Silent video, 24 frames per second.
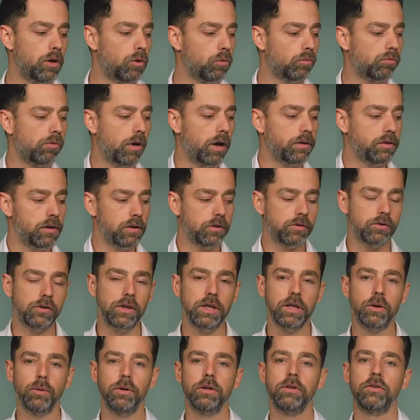run this
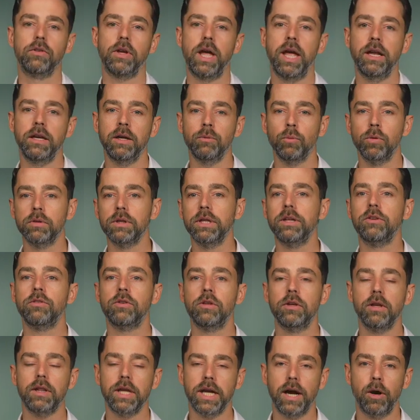sequence, and it will
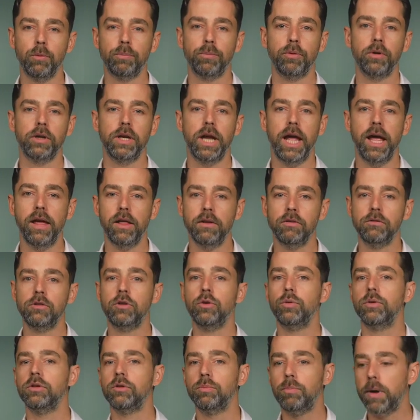listen to the output and
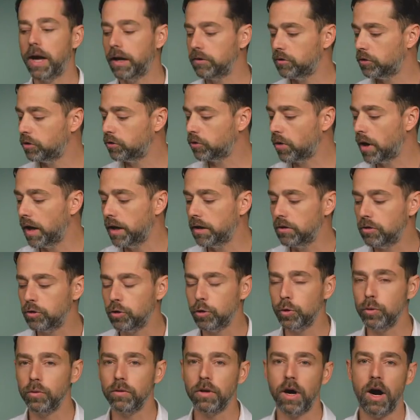do its best to try and
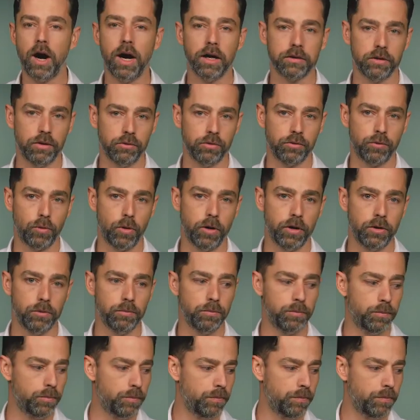tune the octaves for you.